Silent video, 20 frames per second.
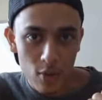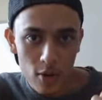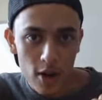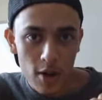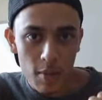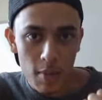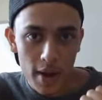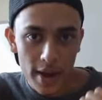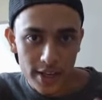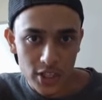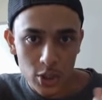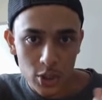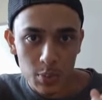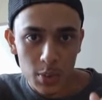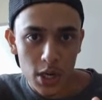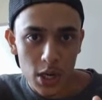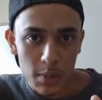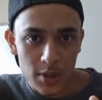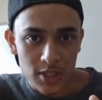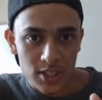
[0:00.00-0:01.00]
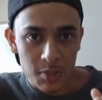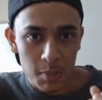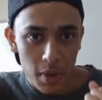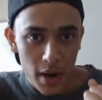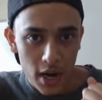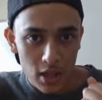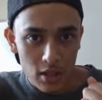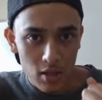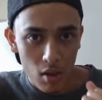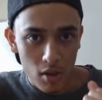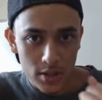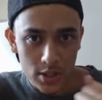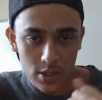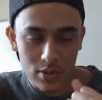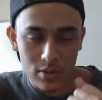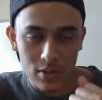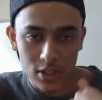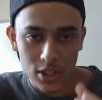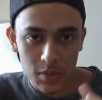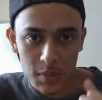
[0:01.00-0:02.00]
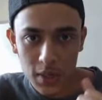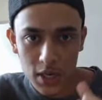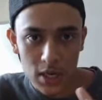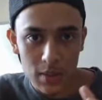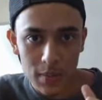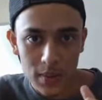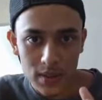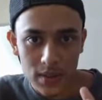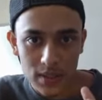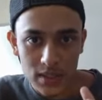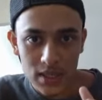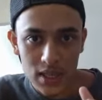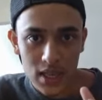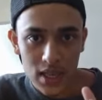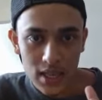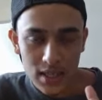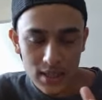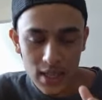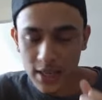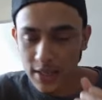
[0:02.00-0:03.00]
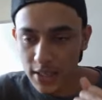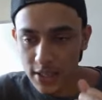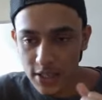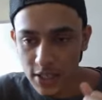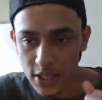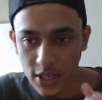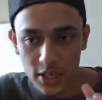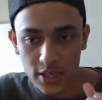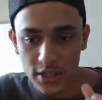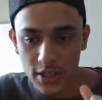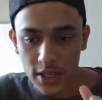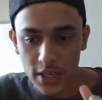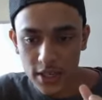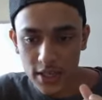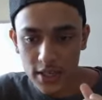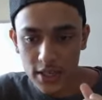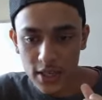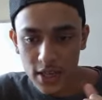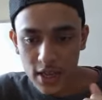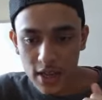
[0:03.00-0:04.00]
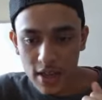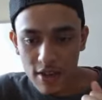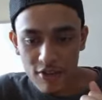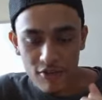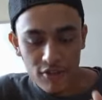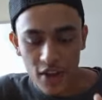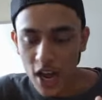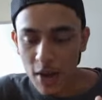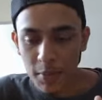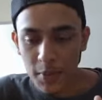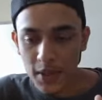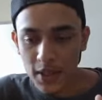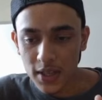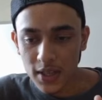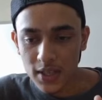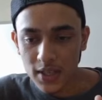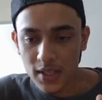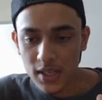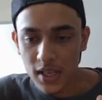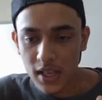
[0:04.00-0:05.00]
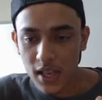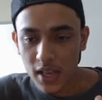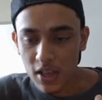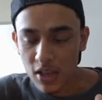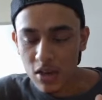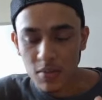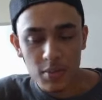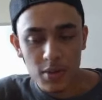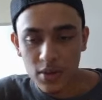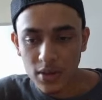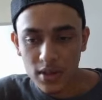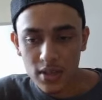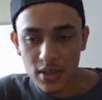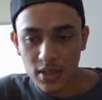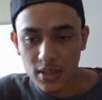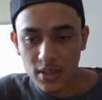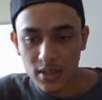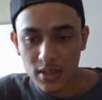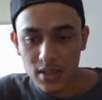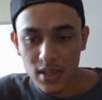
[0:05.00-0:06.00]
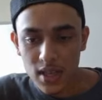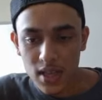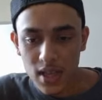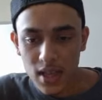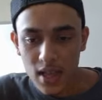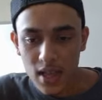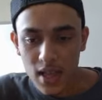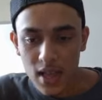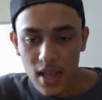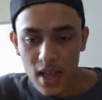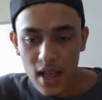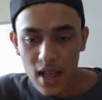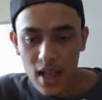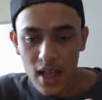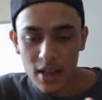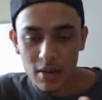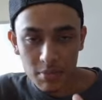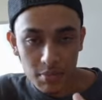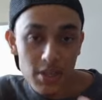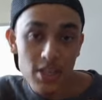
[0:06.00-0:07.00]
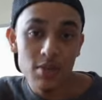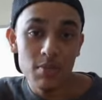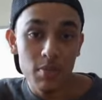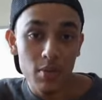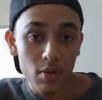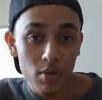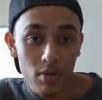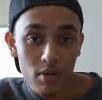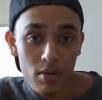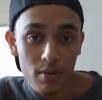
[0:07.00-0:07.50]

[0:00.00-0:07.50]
away by experiments, biological experiments that deteriorated families, communities, and people.